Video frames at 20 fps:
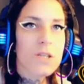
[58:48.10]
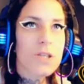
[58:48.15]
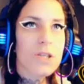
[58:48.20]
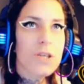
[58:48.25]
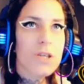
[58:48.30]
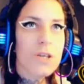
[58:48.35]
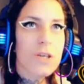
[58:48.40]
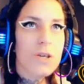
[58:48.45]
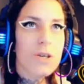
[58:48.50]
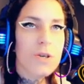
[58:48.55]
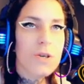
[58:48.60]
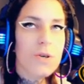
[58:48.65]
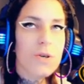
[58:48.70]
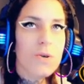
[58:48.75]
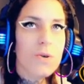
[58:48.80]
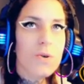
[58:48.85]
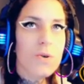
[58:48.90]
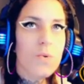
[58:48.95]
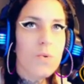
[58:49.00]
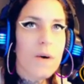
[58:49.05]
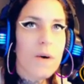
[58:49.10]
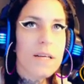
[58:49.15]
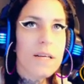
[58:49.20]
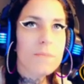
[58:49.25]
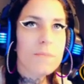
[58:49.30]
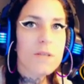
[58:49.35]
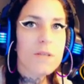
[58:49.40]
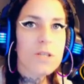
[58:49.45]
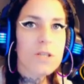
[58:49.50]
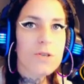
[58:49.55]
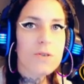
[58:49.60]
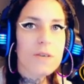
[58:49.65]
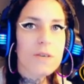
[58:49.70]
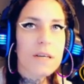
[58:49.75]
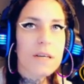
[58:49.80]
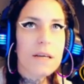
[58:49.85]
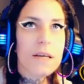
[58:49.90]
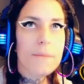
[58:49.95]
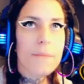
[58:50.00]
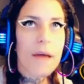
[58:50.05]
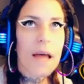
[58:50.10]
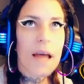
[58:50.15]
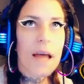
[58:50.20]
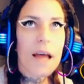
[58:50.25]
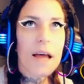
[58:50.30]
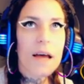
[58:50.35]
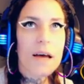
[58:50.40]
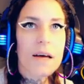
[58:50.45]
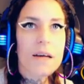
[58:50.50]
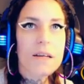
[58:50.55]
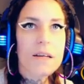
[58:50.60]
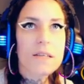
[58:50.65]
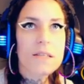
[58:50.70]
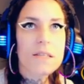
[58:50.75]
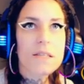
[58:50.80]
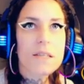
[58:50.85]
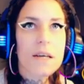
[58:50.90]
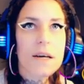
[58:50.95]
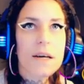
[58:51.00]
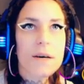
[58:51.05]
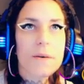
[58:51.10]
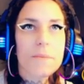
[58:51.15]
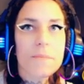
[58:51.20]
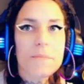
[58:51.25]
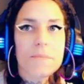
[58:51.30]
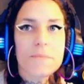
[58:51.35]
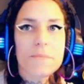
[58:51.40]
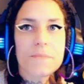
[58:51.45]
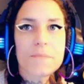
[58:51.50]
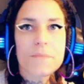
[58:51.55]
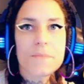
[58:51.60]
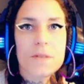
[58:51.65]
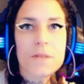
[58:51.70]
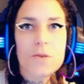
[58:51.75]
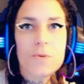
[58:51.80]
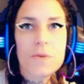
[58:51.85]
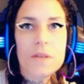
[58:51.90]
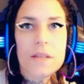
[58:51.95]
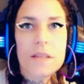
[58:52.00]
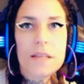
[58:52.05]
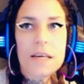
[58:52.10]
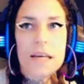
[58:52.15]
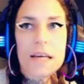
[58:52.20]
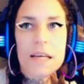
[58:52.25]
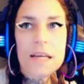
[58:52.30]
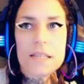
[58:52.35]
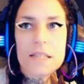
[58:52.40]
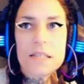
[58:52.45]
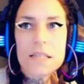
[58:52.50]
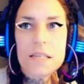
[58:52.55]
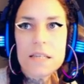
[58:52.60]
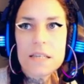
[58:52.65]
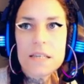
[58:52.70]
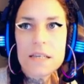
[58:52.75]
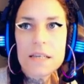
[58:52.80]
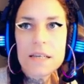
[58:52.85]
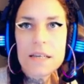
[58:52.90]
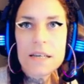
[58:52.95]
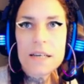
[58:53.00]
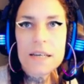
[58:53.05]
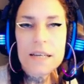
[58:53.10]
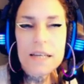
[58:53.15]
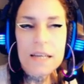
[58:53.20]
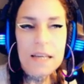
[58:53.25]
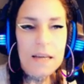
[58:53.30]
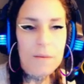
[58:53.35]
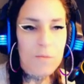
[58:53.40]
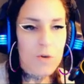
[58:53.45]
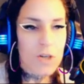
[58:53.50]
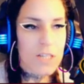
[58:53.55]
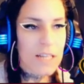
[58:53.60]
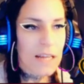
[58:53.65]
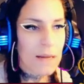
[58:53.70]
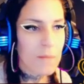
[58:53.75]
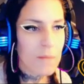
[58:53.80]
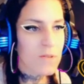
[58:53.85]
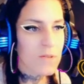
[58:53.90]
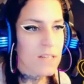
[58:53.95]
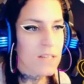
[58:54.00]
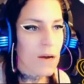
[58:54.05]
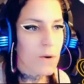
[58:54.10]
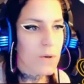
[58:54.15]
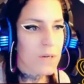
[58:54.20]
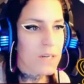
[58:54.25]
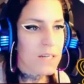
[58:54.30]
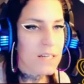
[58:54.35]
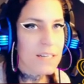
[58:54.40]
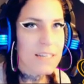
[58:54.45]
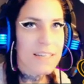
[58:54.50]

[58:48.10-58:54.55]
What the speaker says: to wind up the stream and do the things. Get more tables out.